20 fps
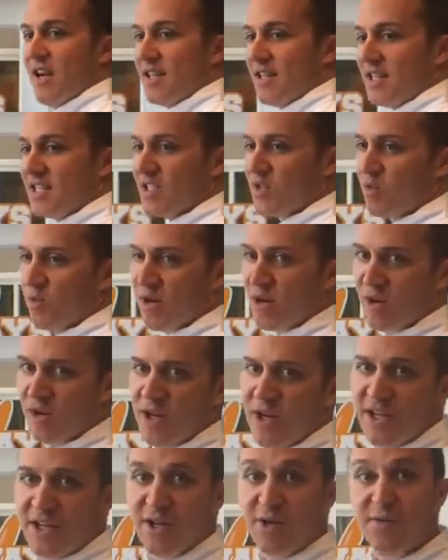This is where
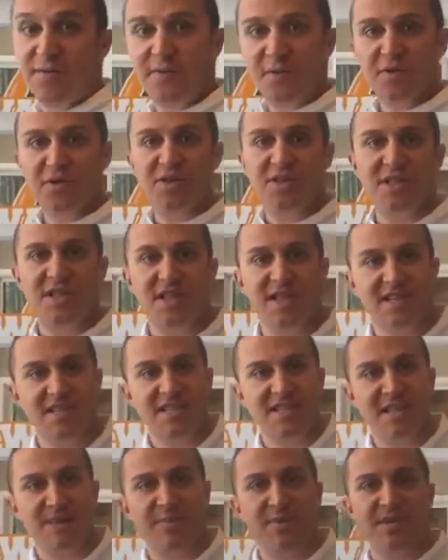you'll first
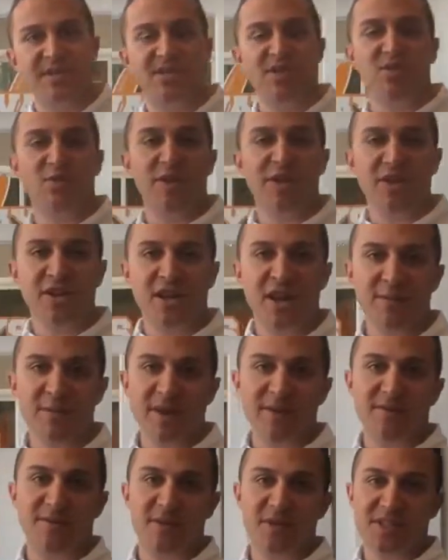step into when you come
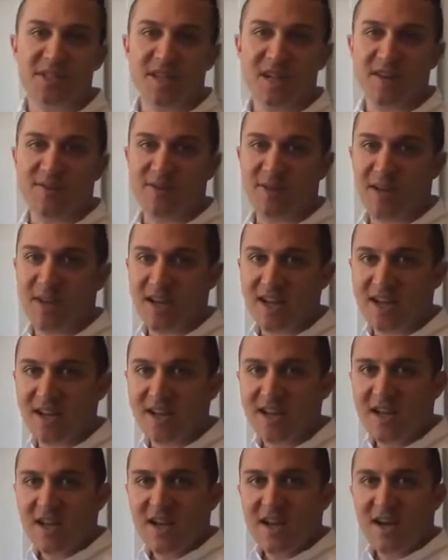in for Discovery
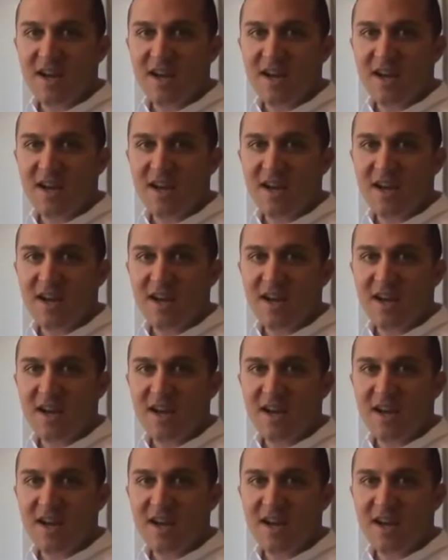Day.